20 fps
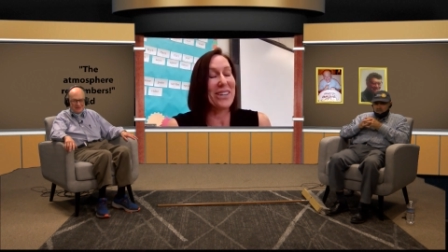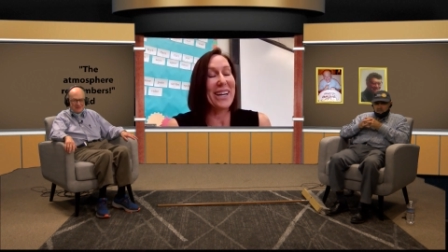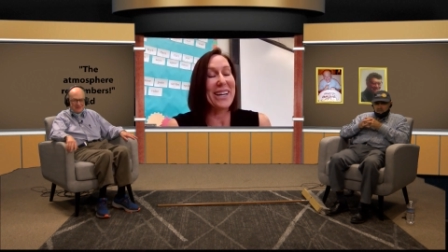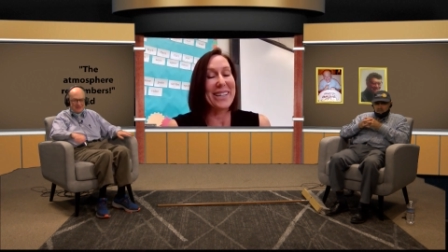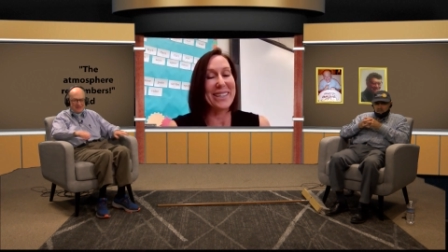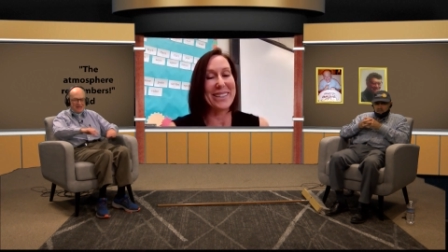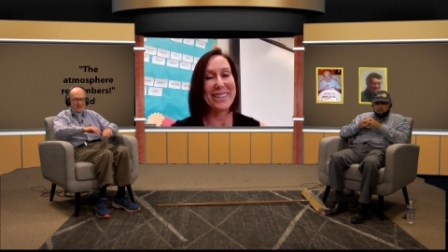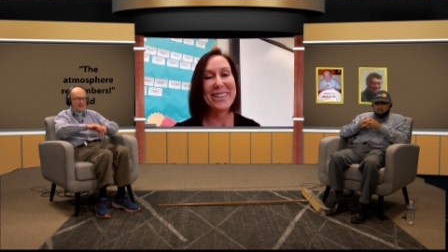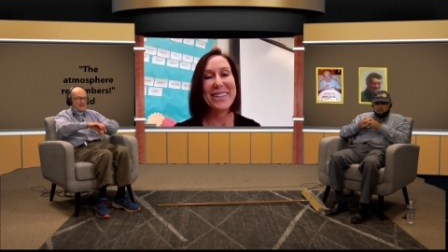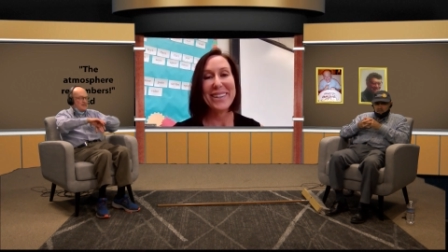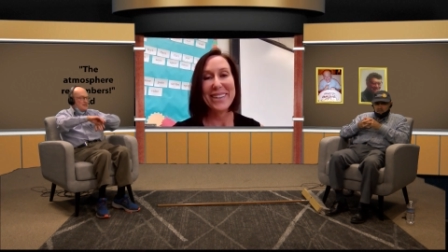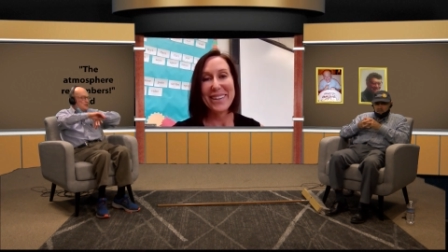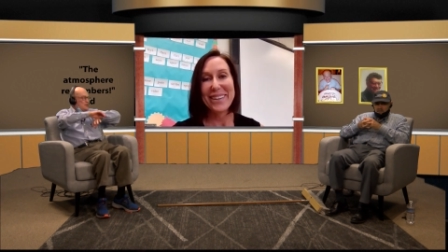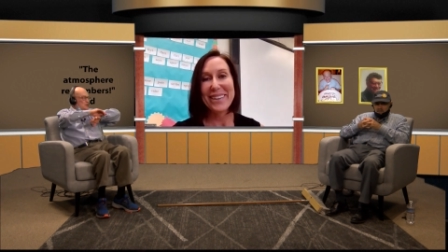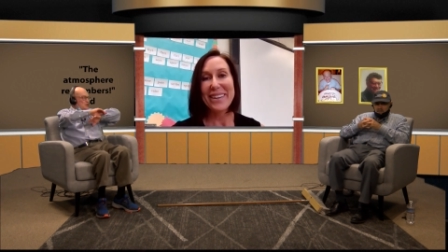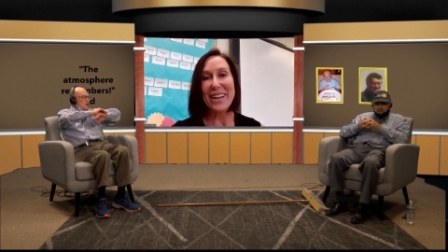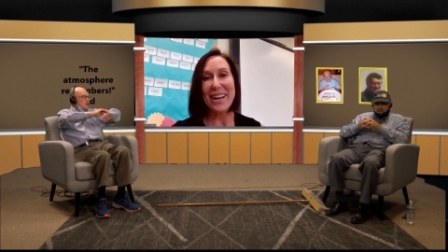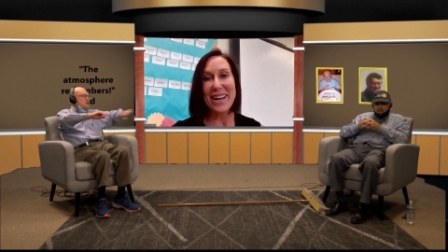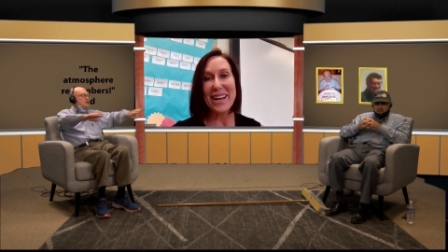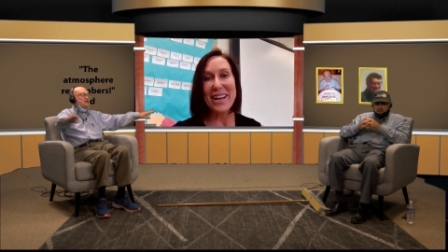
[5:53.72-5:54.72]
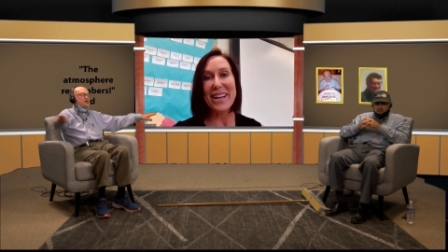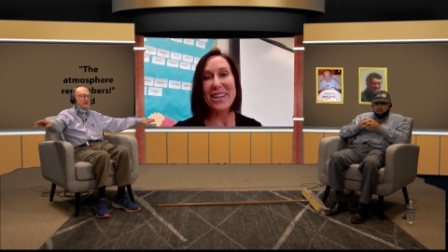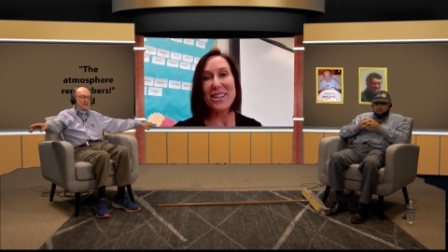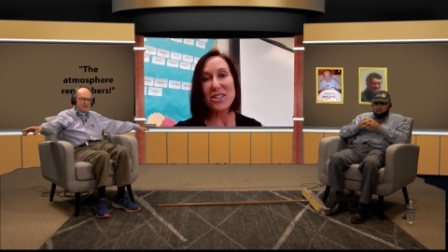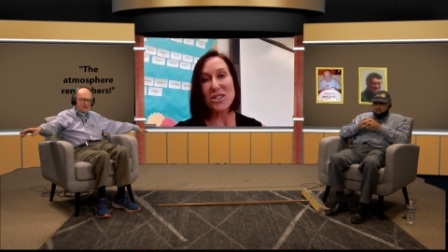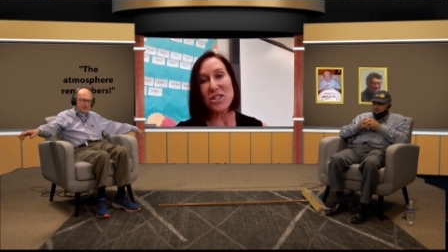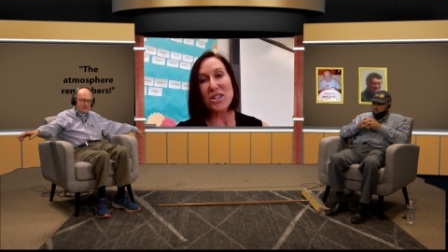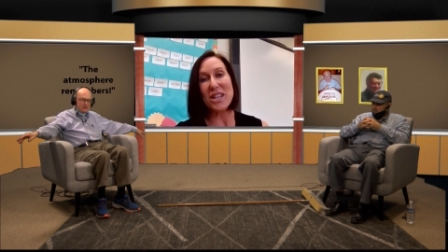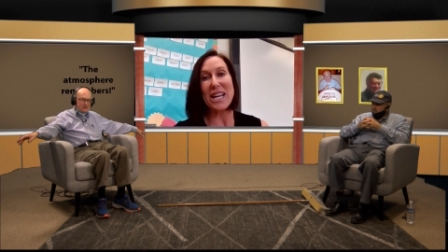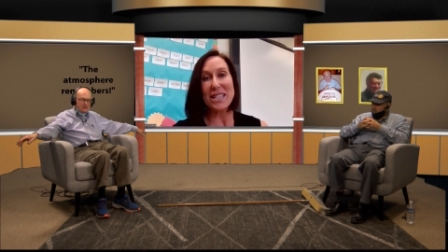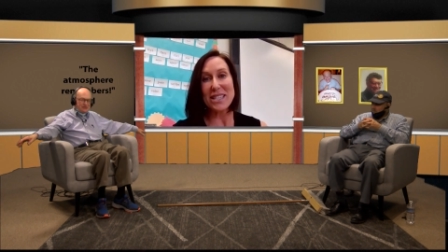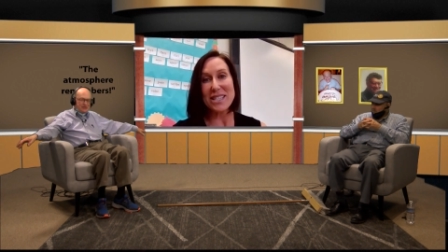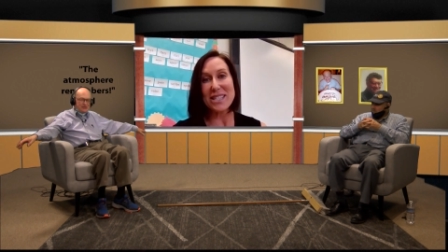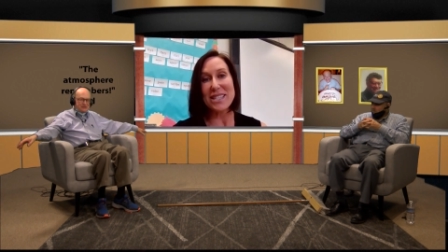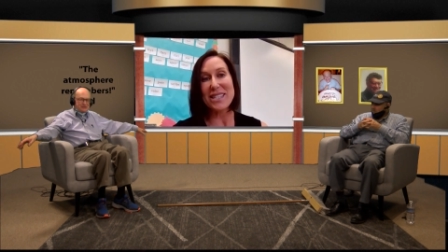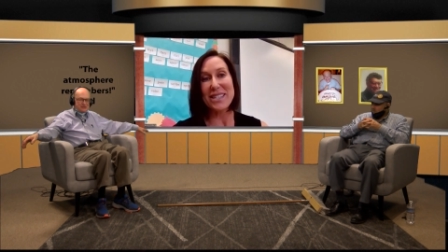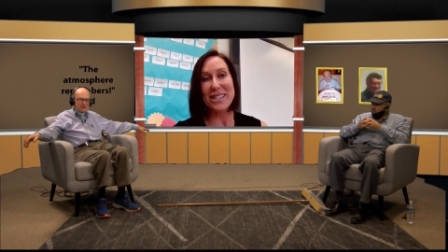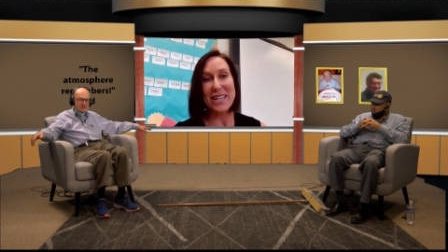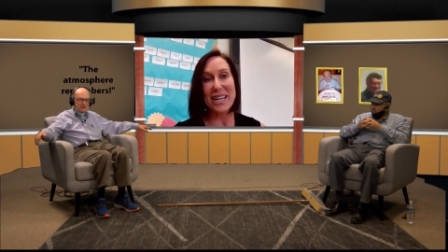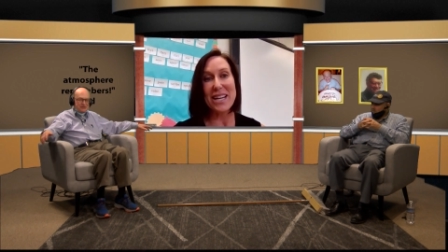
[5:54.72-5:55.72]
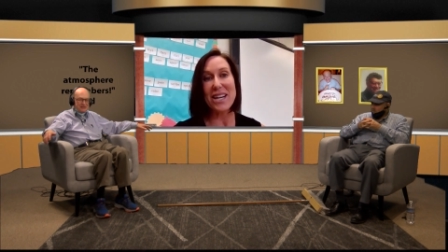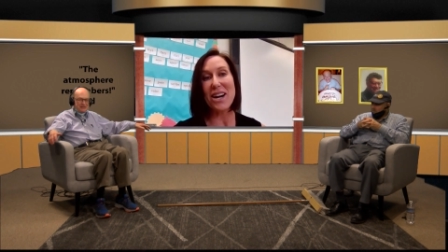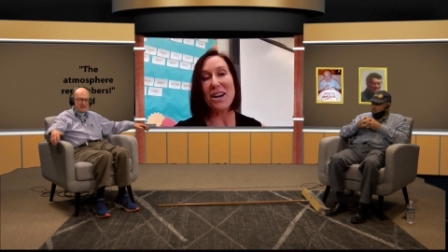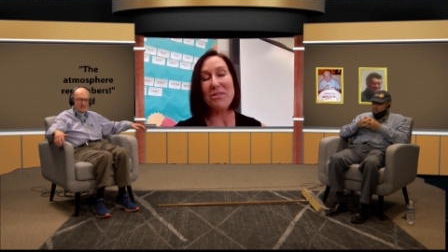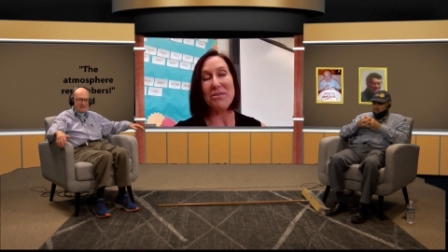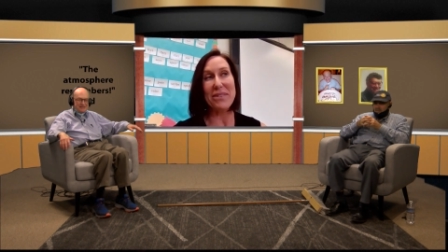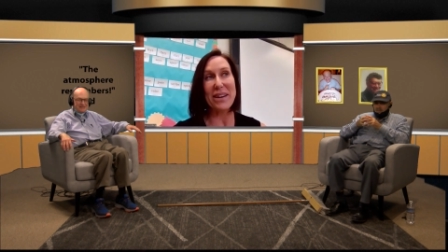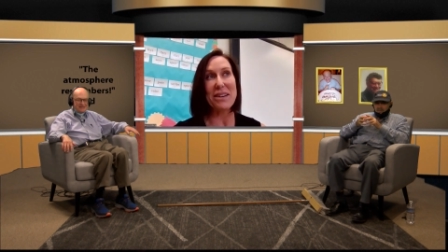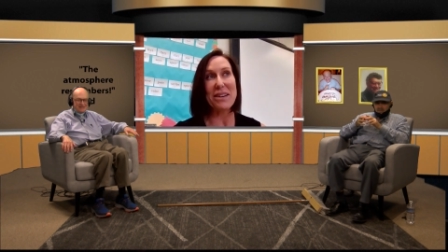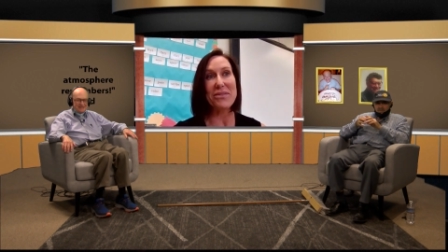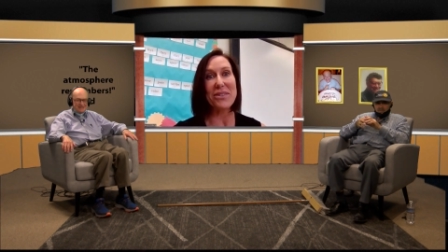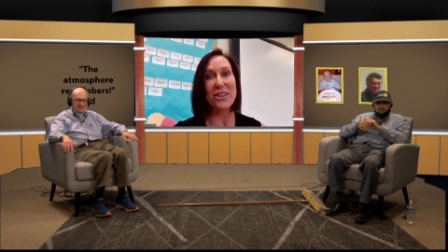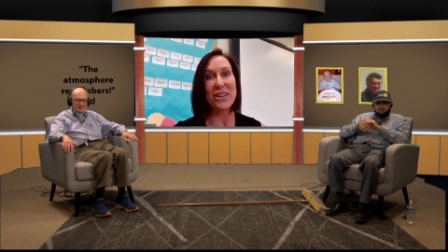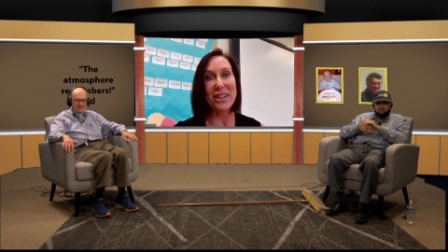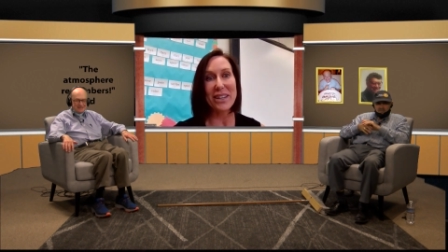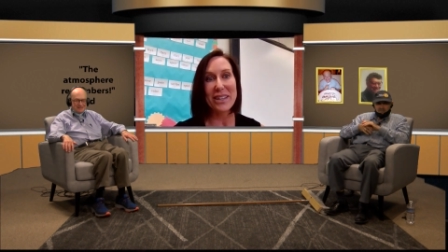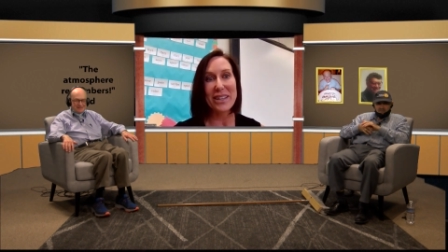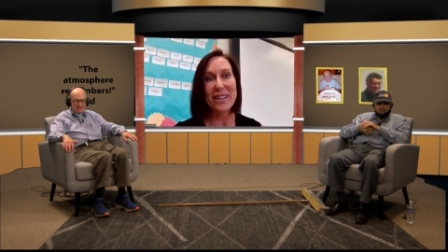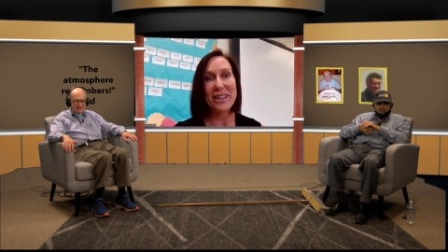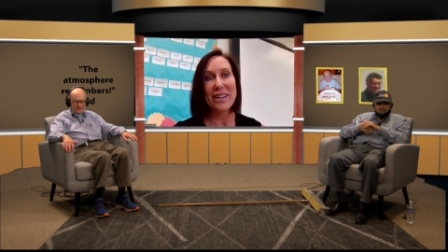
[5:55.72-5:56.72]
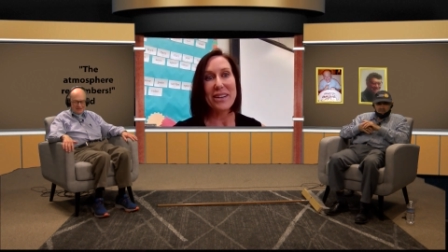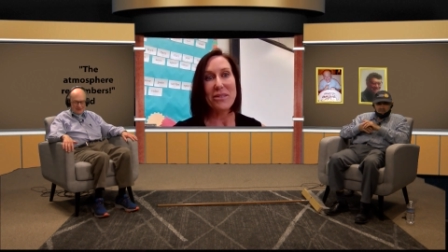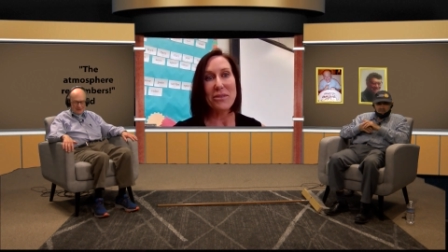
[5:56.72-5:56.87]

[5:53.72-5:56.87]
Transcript: right. nothing. Uh, so that's desolate. in our favor.